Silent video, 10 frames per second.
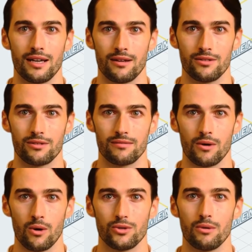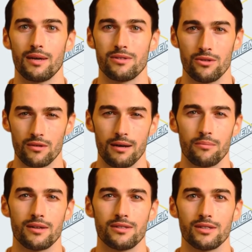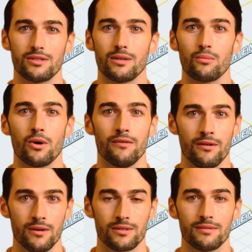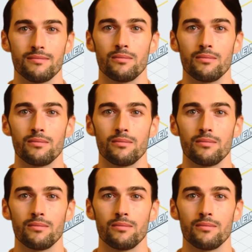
scanners also integrate with existing workflows